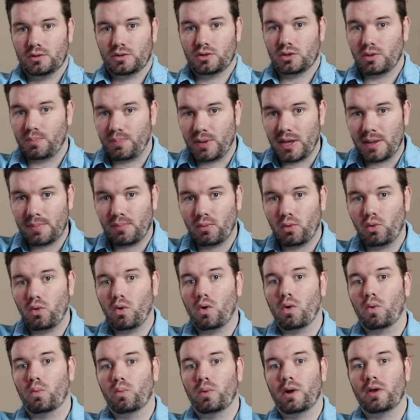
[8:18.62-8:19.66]
So the people
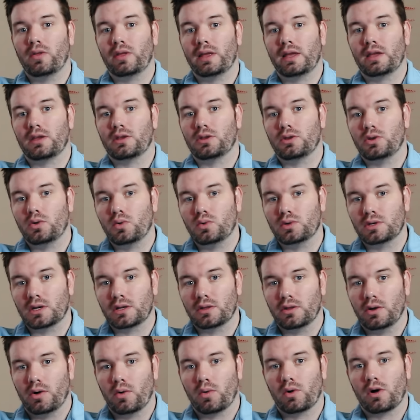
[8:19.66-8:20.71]
who are really
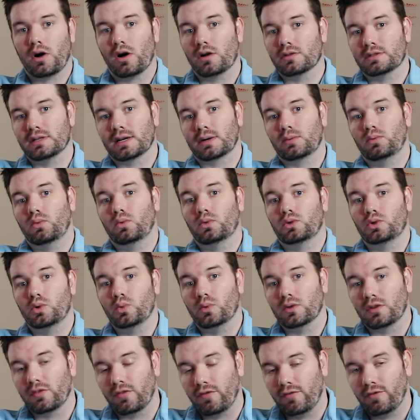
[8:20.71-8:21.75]
using the no contact rule
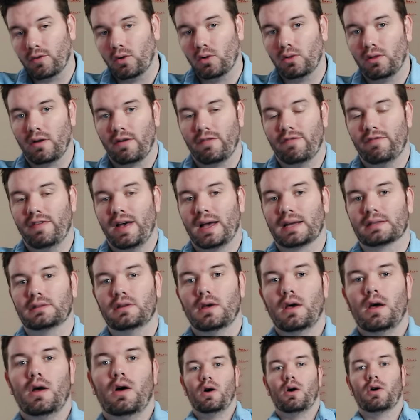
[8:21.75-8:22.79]
to its full effect
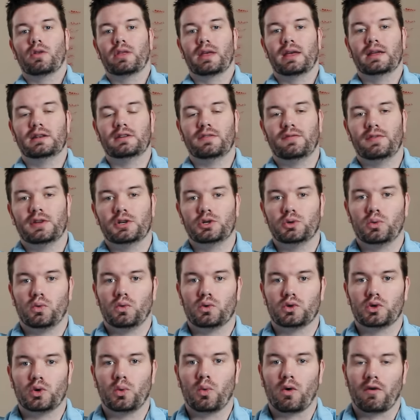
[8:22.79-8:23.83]
are the
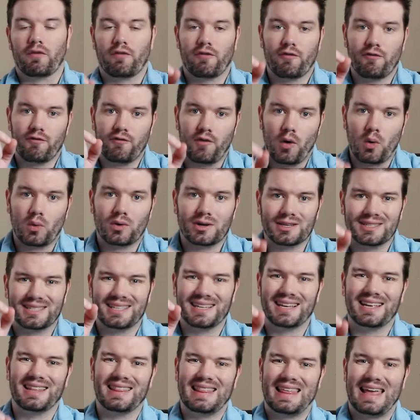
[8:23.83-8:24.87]
individuals who are
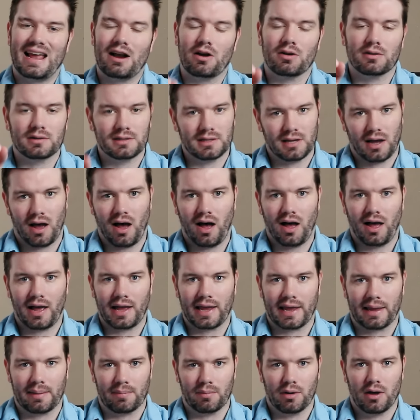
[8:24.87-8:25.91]
focusing their
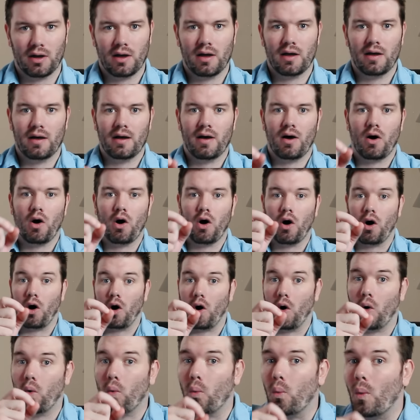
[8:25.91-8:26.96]
time
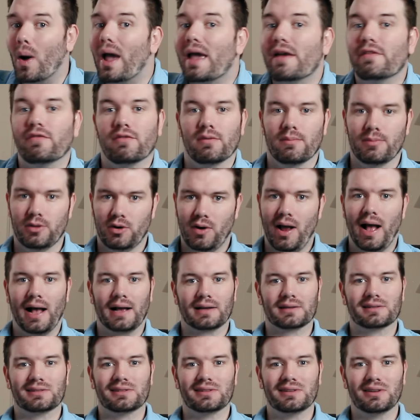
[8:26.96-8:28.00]
away from their
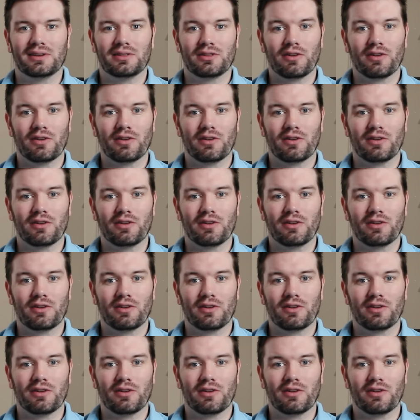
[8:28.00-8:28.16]
ex.